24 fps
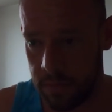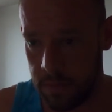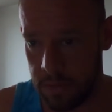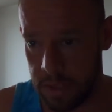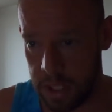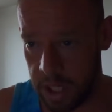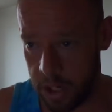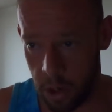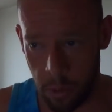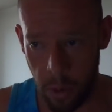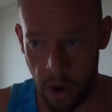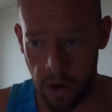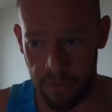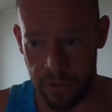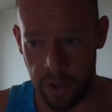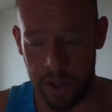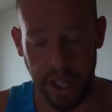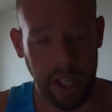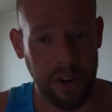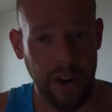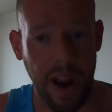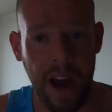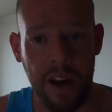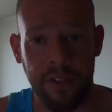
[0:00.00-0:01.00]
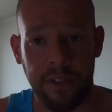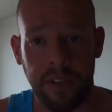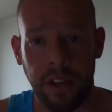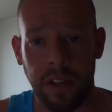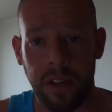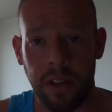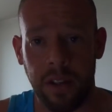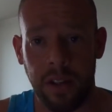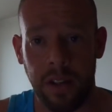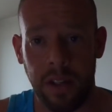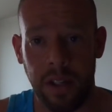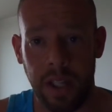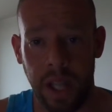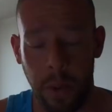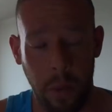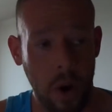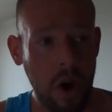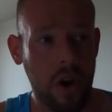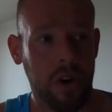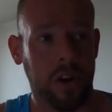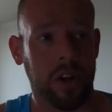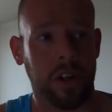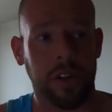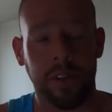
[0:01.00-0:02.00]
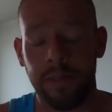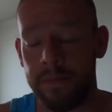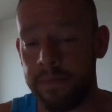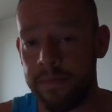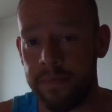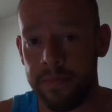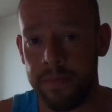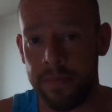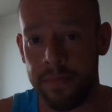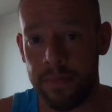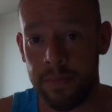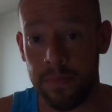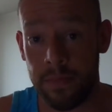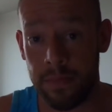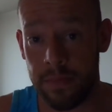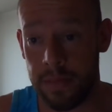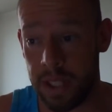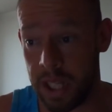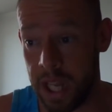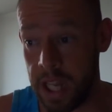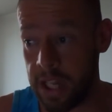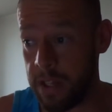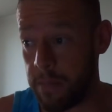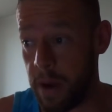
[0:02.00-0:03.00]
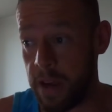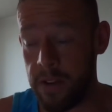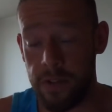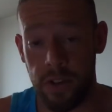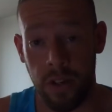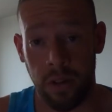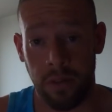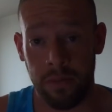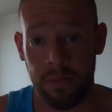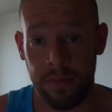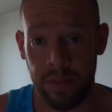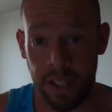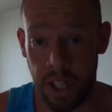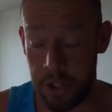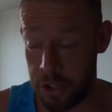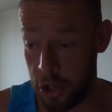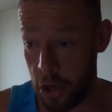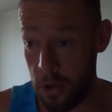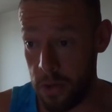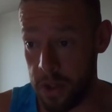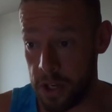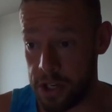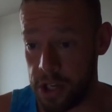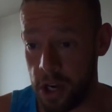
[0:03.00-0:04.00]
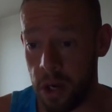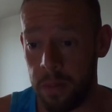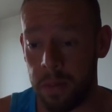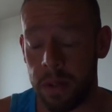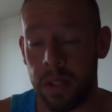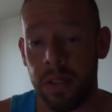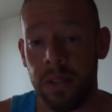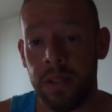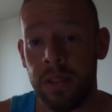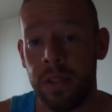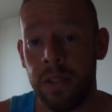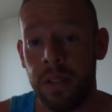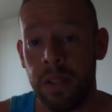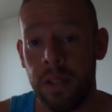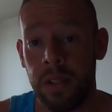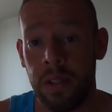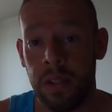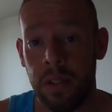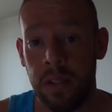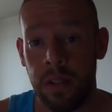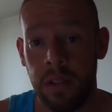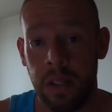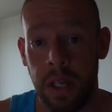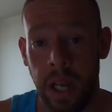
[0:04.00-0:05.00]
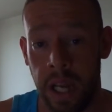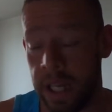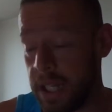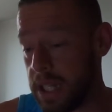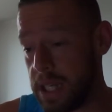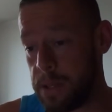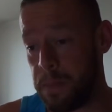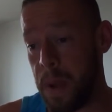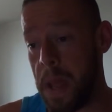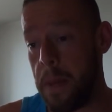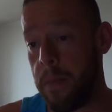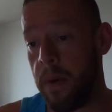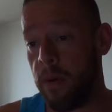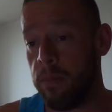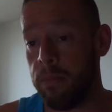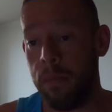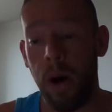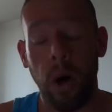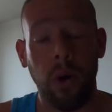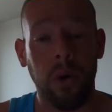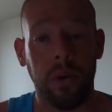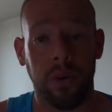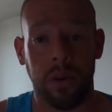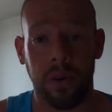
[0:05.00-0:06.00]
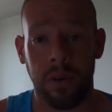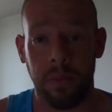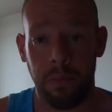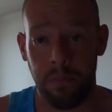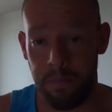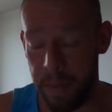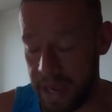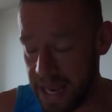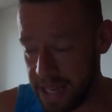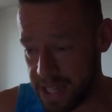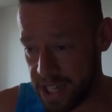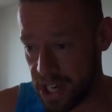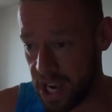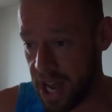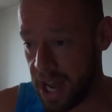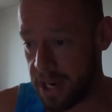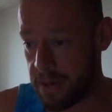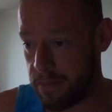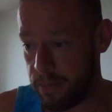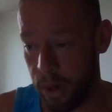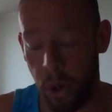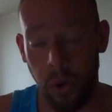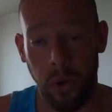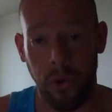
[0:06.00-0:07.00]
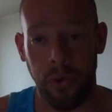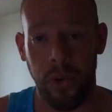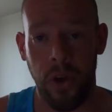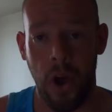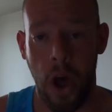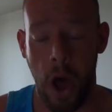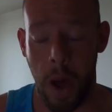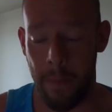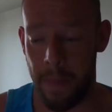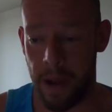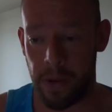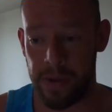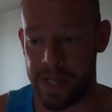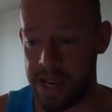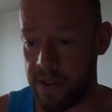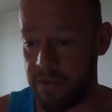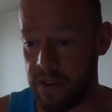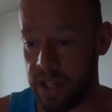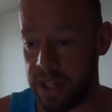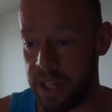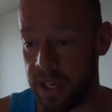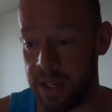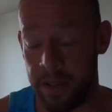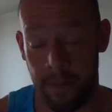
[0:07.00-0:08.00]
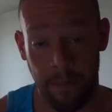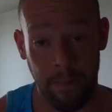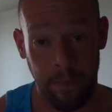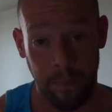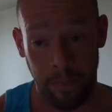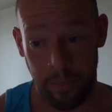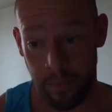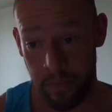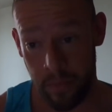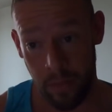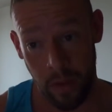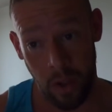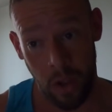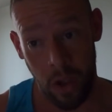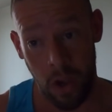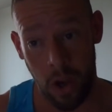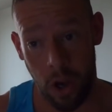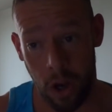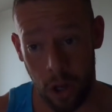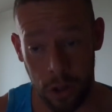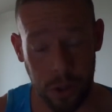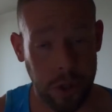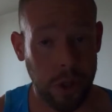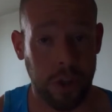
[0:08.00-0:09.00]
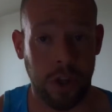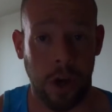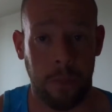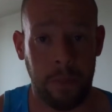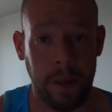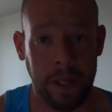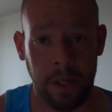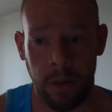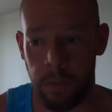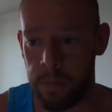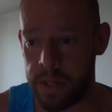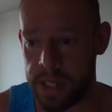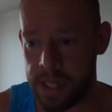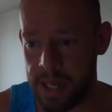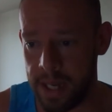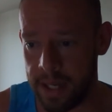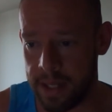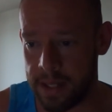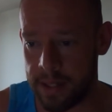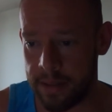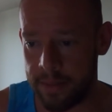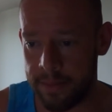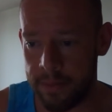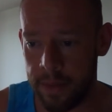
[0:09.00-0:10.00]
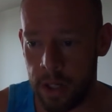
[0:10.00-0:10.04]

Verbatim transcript: they come over in the graft. They work. They keep mouth shut. They do the job. English people moan, bitch and moan about everything. On to topic number six.